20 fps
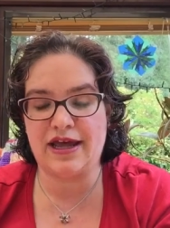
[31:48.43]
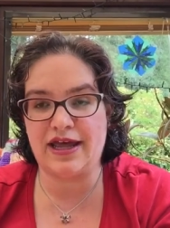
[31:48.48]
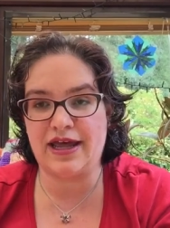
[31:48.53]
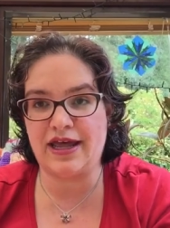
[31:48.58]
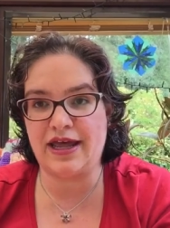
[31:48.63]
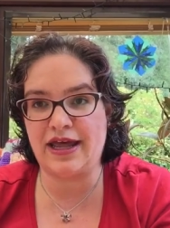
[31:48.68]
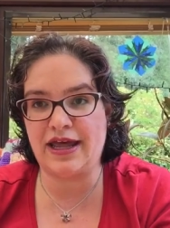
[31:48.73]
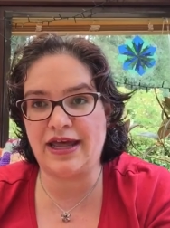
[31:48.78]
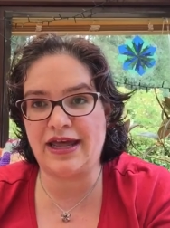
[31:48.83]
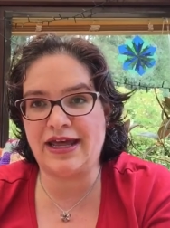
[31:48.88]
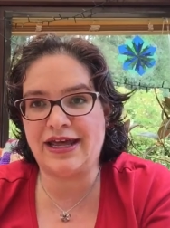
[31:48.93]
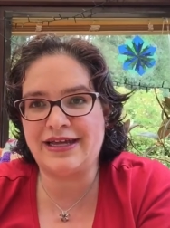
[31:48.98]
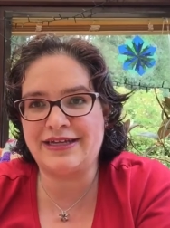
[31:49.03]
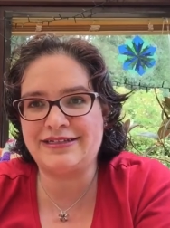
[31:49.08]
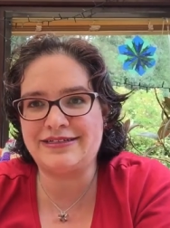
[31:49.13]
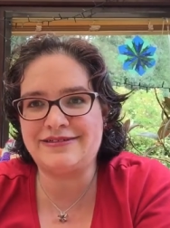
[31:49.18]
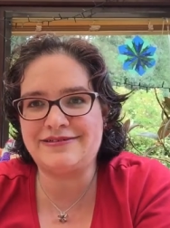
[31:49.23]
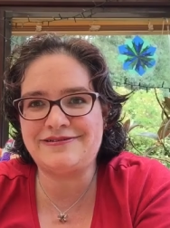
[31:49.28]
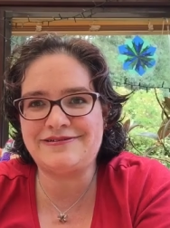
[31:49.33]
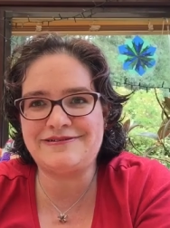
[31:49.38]
and
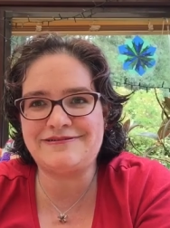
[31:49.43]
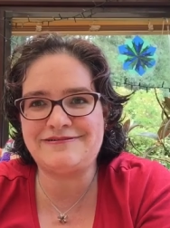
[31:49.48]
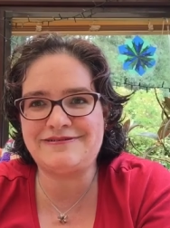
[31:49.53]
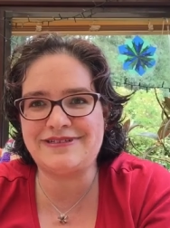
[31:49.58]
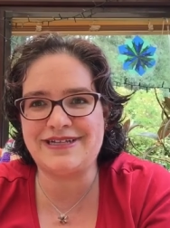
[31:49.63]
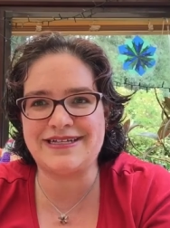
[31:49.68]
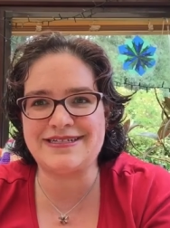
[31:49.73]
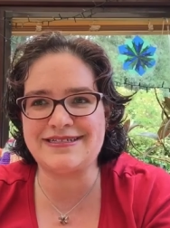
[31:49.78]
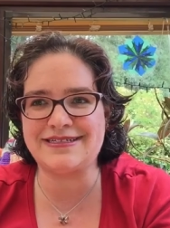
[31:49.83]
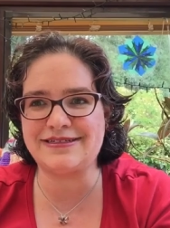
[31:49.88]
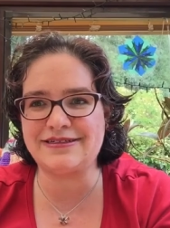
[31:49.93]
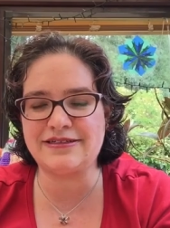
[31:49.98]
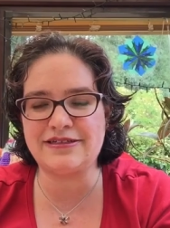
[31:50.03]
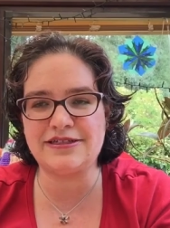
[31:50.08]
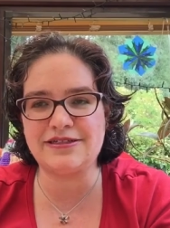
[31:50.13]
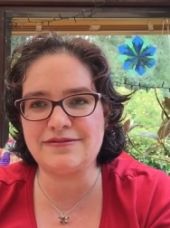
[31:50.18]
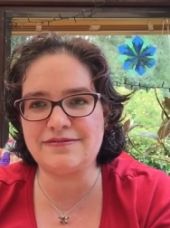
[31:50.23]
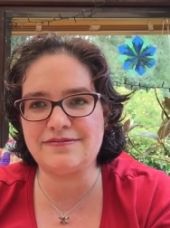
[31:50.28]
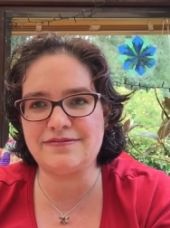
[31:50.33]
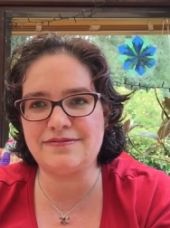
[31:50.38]
doesn't
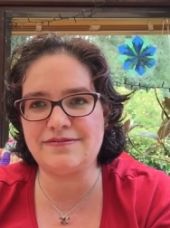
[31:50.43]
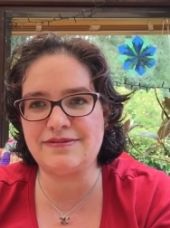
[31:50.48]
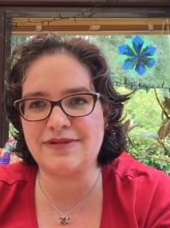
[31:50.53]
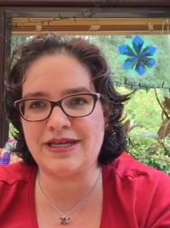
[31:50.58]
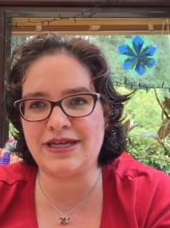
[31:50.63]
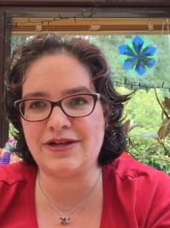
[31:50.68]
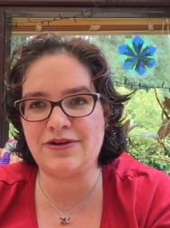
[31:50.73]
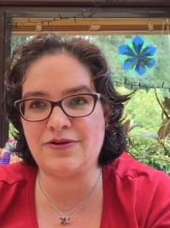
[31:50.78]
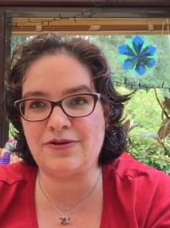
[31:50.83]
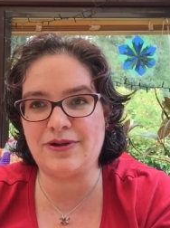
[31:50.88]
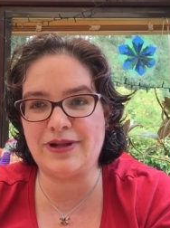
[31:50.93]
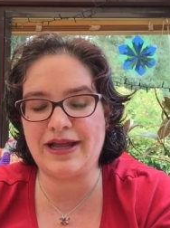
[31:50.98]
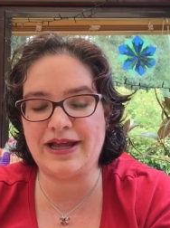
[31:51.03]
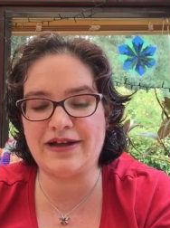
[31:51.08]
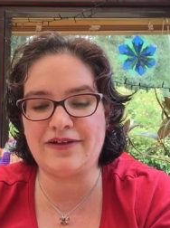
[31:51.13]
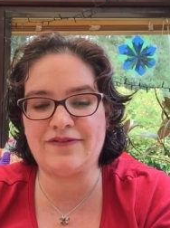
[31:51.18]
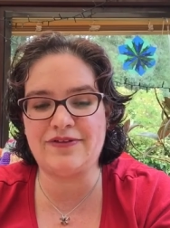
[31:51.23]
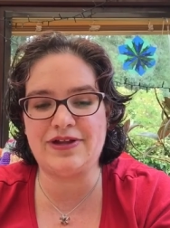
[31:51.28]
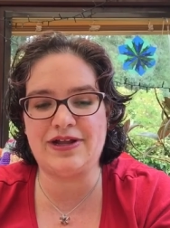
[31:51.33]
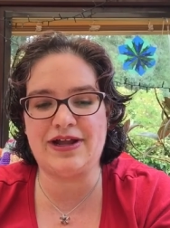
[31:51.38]
eat a whole heck of
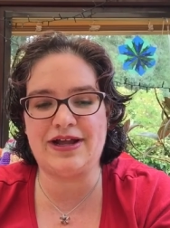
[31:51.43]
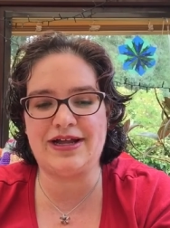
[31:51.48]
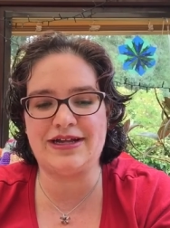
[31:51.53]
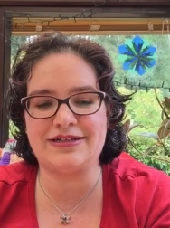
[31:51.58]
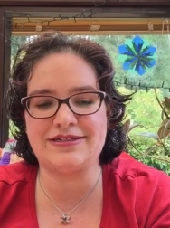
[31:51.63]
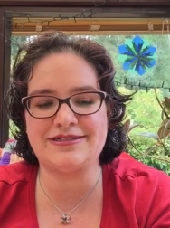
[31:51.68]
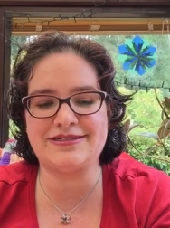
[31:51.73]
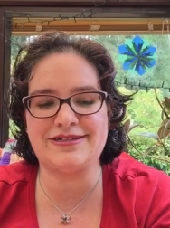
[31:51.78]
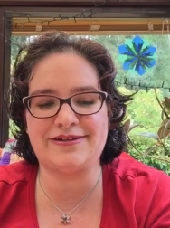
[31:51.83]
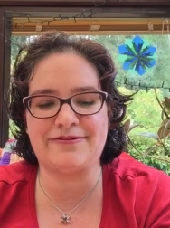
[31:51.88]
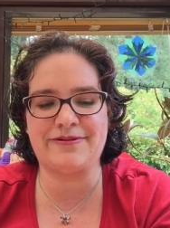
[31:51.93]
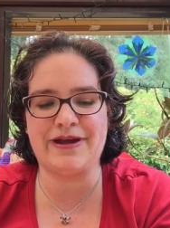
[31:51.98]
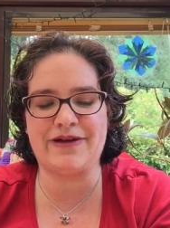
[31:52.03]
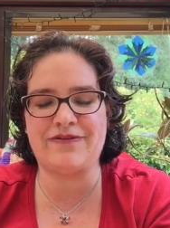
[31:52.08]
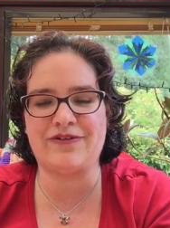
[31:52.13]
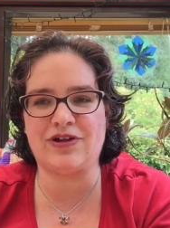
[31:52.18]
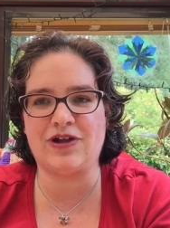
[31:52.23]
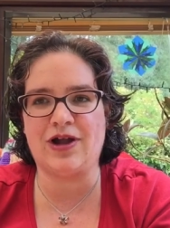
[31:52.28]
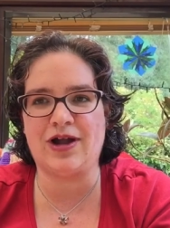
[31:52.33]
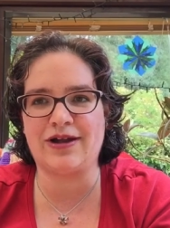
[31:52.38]
a lot, so we have a
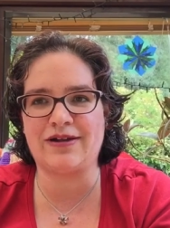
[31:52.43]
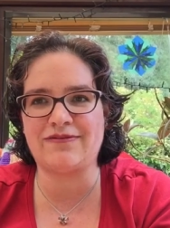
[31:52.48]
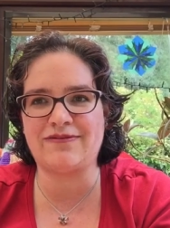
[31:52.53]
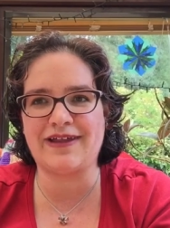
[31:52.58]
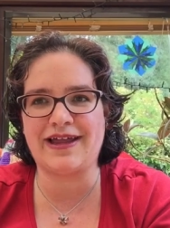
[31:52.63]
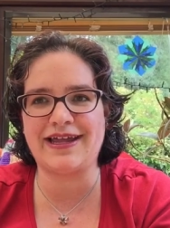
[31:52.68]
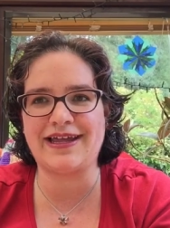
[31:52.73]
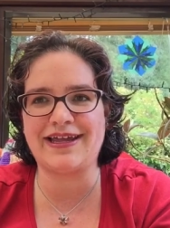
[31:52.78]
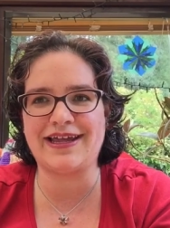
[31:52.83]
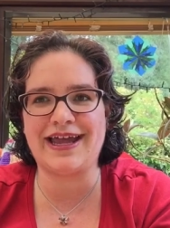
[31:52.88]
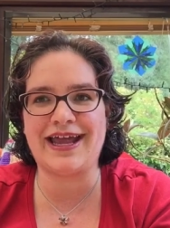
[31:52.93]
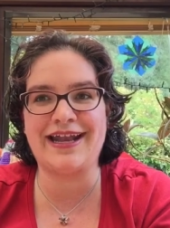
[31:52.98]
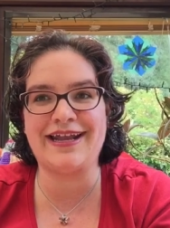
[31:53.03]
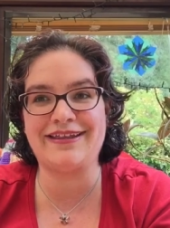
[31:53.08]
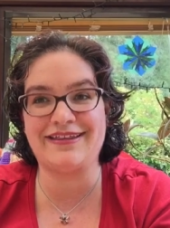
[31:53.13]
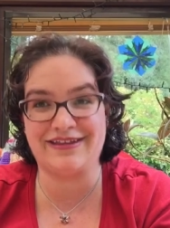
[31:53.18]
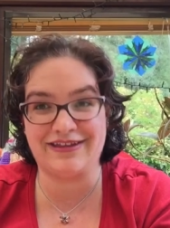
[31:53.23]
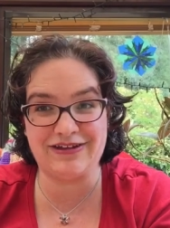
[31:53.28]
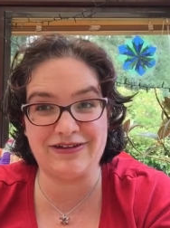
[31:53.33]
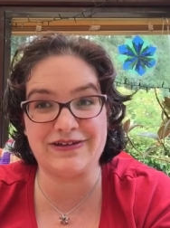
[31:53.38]
lot of like
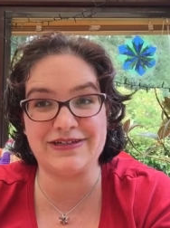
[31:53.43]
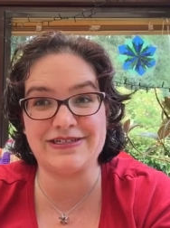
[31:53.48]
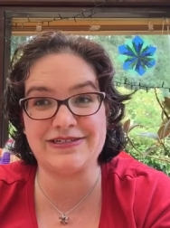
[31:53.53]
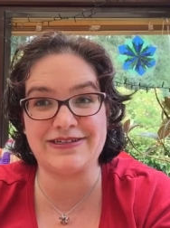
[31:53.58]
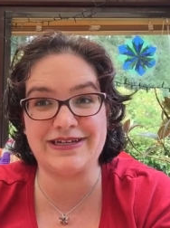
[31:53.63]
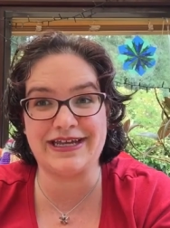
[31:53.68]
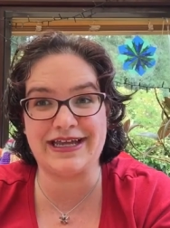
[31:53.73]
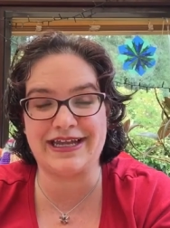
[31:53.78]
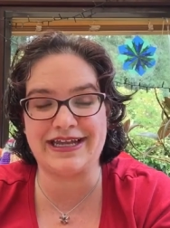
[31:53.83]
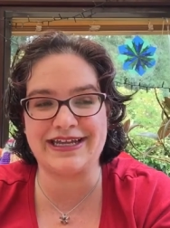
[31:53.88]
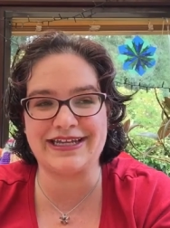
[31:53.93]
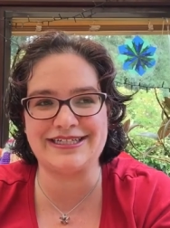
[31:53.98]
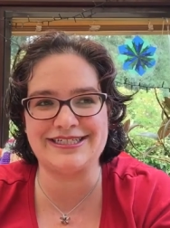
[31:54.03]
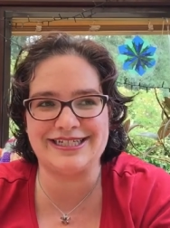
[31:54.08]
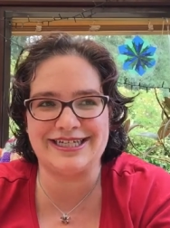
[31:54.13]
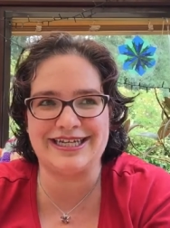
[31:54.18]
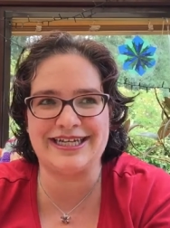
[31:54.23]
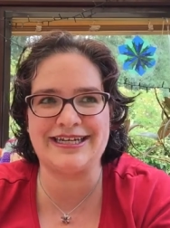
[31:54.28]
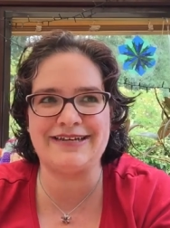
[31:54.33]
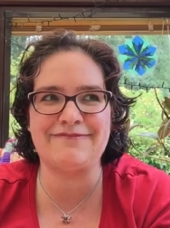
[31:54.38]
anything you can do to get a kid to
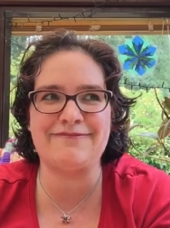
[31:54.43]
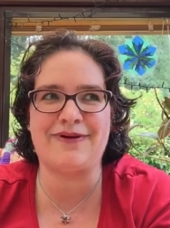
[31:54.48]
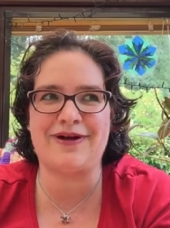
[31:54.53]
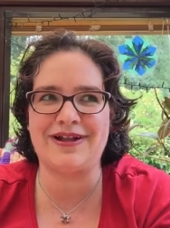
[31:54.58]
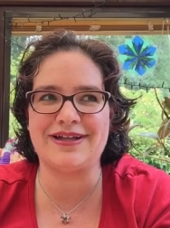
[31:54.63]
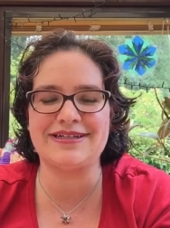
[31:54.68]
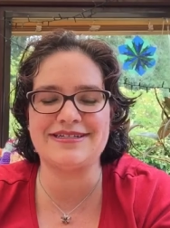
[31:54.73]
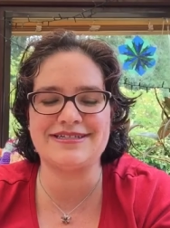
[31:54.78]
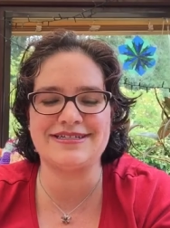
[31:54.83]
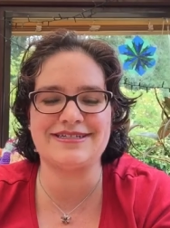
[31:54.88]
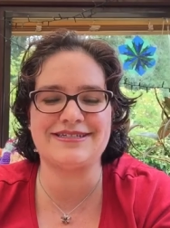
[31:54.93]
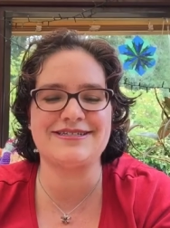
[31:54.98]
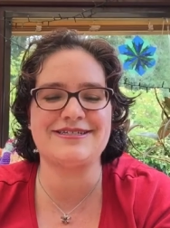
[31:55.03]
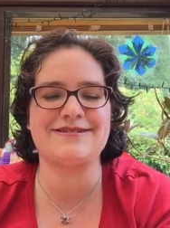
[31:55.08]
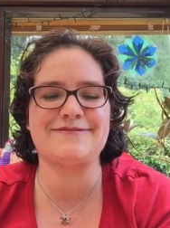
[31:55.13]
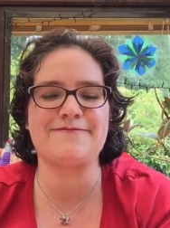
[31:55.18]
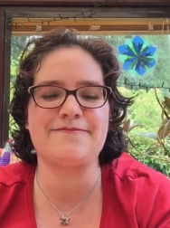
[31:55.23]
eat policies.